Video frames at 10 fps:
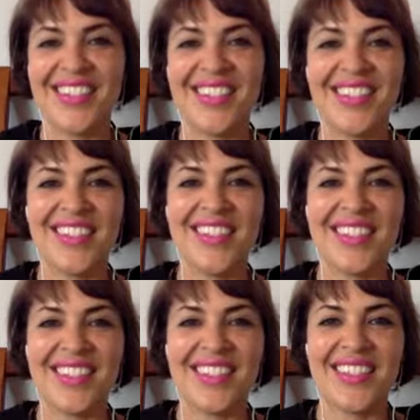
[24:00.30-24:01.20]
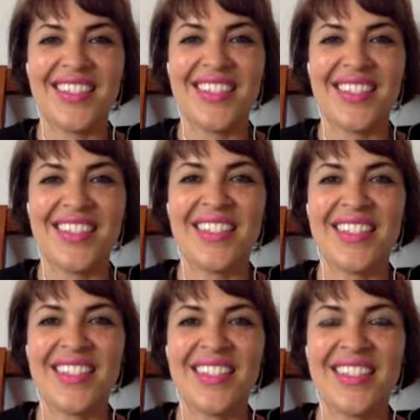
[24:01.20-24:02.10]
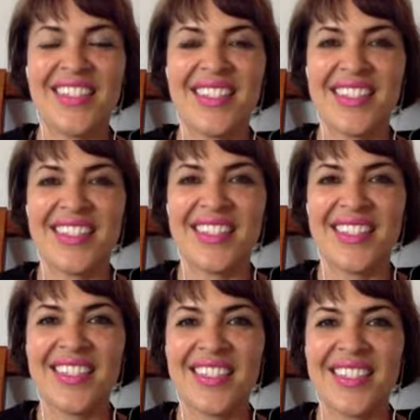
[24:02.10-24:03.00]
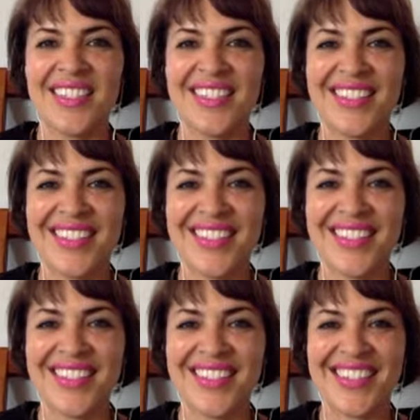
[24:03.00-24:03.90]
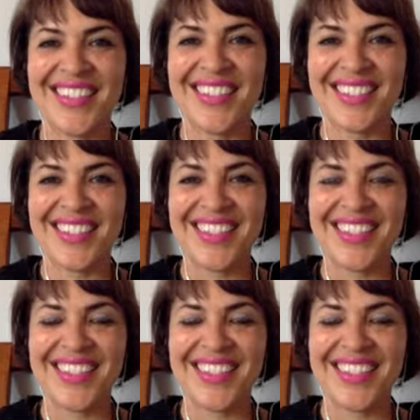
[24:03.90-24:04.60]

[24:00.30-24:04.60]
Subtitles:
The person shown says nothing.